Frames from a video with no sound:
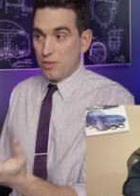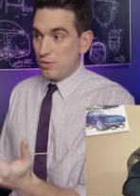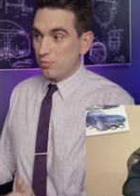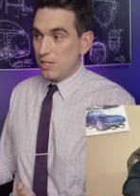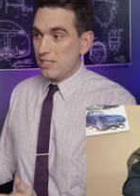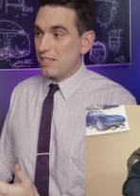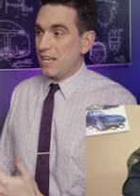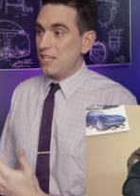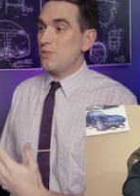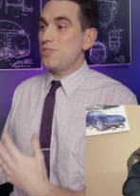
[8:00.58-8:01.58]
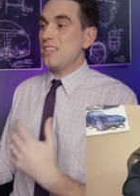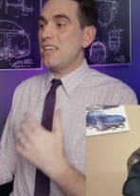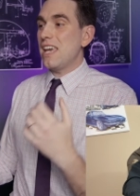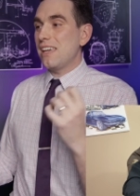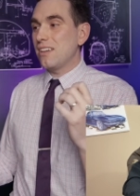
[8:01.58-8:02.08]
other reason and you
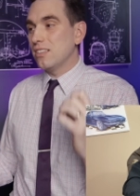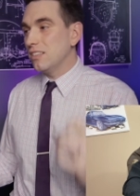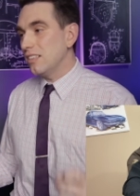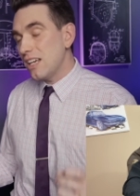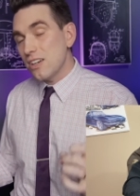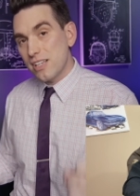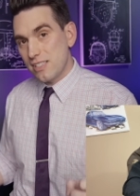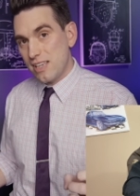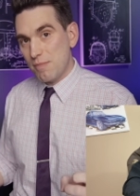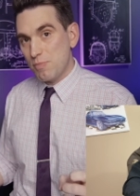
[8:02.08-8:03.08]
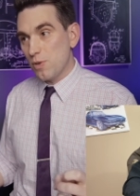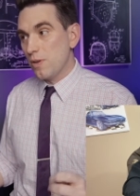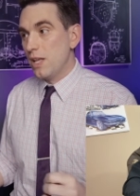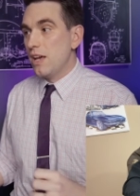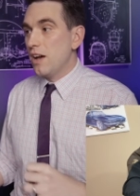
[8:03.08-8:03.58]
see a clear
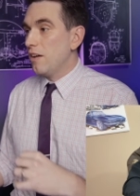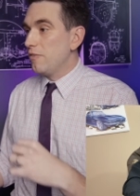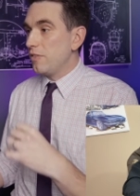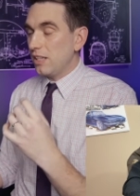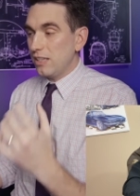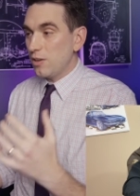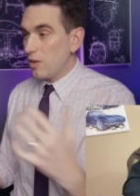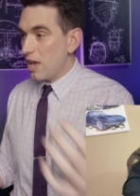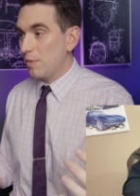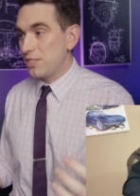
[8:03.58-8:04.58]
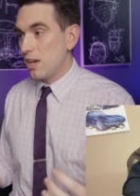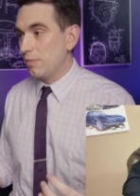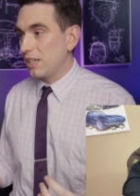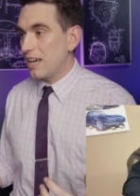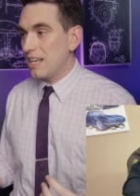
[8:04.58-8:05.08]
example of illegal
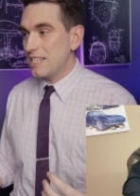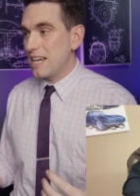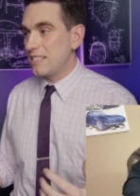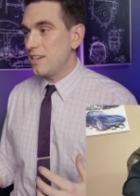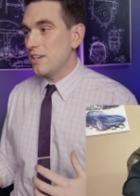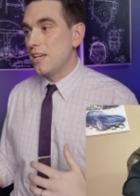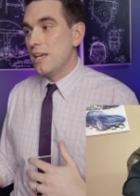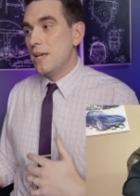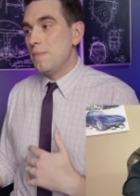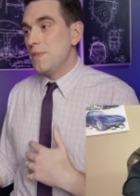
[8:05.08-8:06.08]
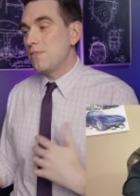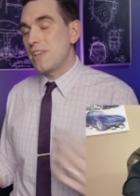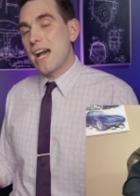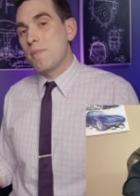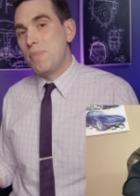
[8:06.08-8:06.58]
helmet-to-helmet contact here, you've
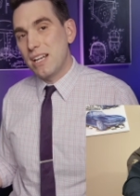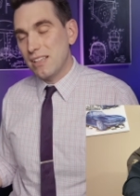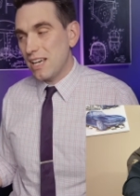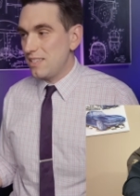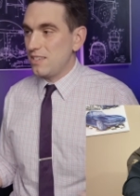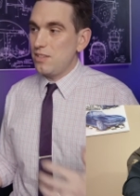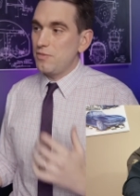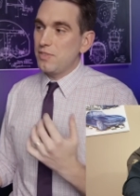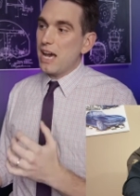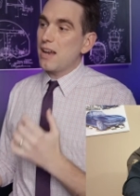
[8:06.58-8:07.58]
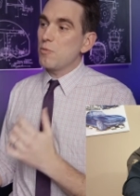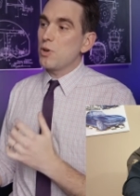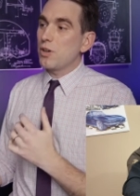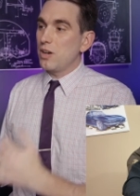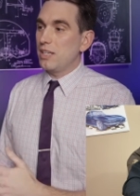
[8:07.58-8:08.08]
got to penalize it. You've got to
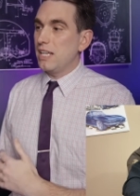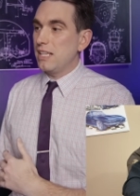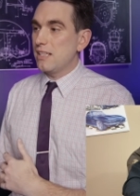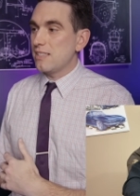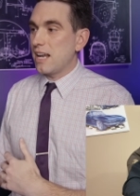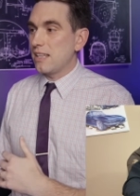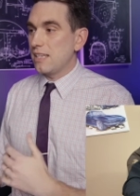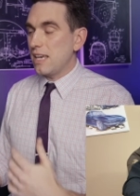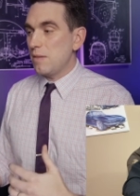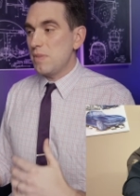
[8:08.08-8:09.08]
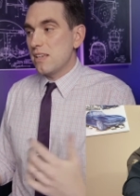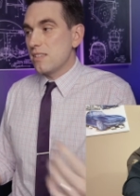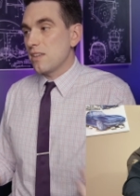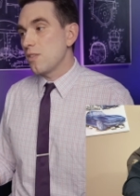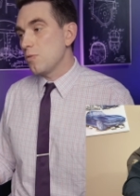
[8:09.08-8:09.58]
work on getting this out of the game
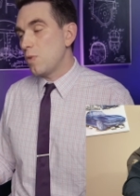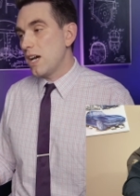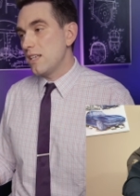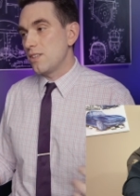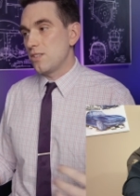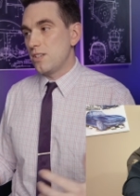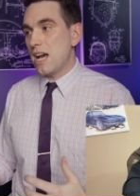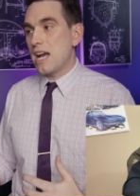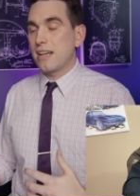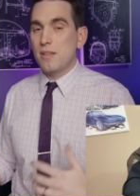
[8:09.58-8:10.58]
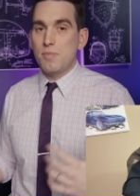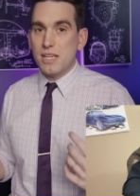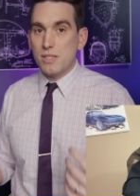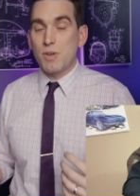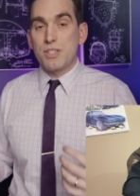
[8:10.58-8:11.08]
because otherwise there's not going to
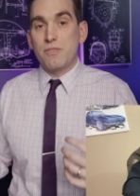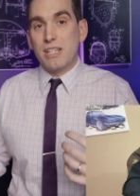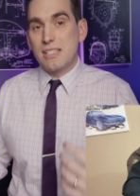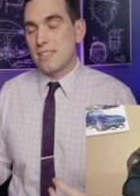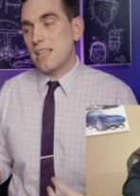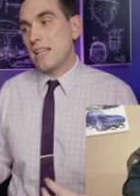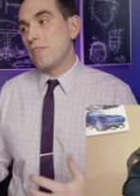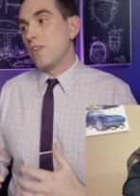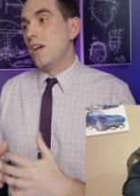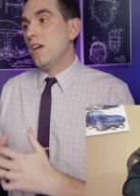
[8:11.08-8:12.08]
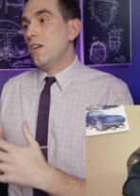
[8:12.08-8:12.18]
be as much of an incentive